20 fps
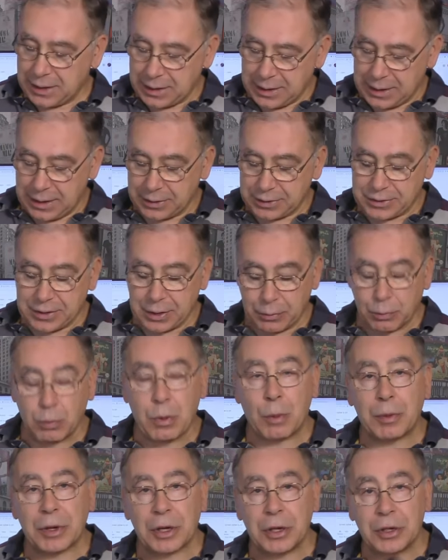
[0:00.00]
go. So
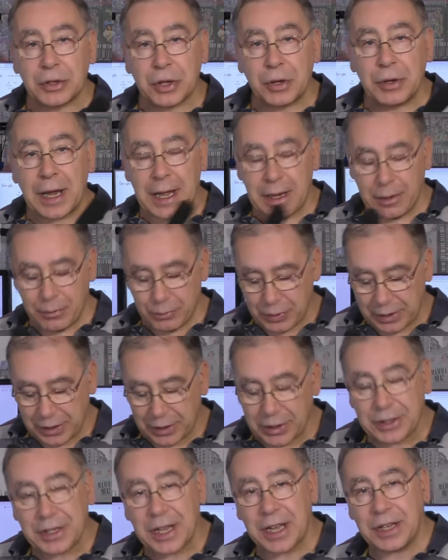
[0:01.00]
what we're going to do now, we're
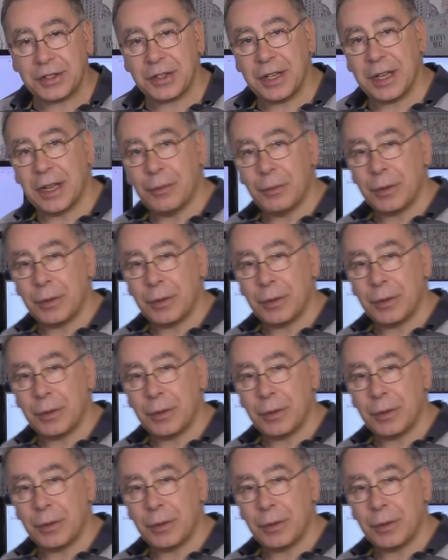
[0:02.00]
going to test it.